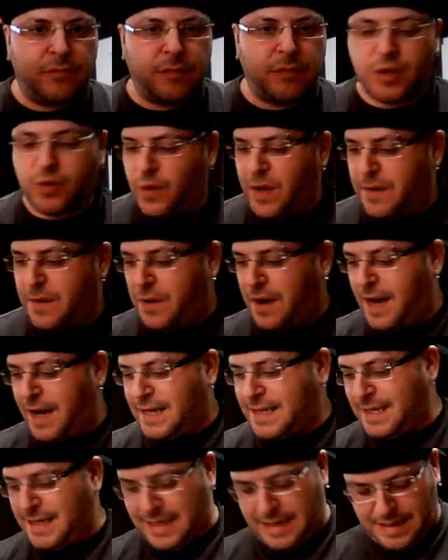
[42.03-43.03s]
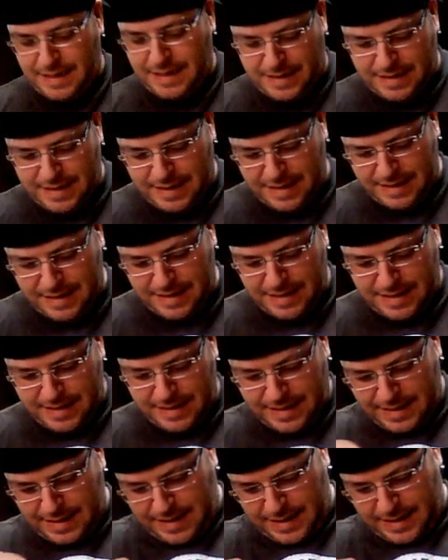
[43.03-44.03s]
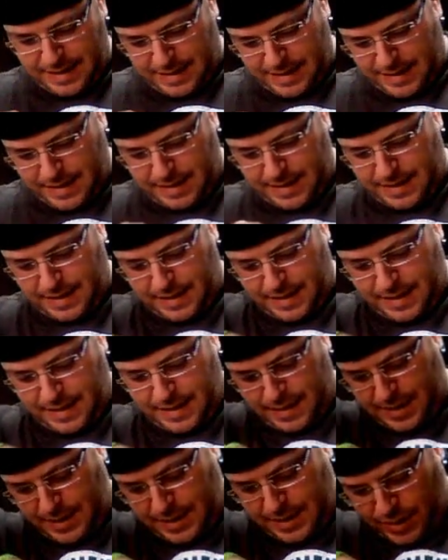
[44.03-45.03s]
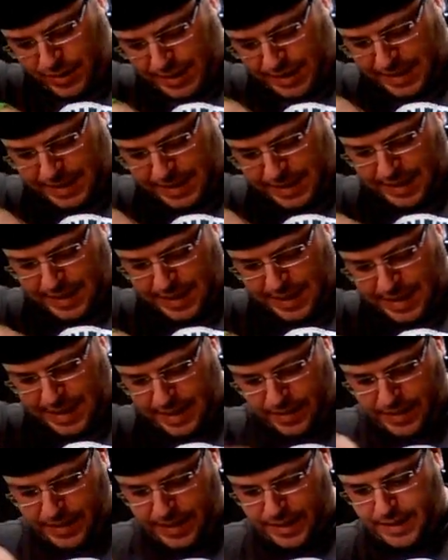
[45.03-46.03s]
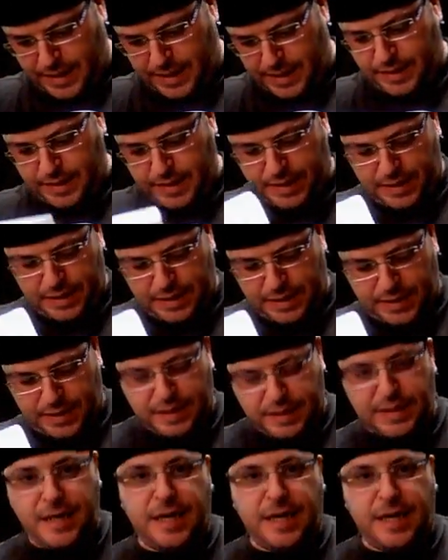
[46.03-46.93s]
this red box in here. Looks like there is,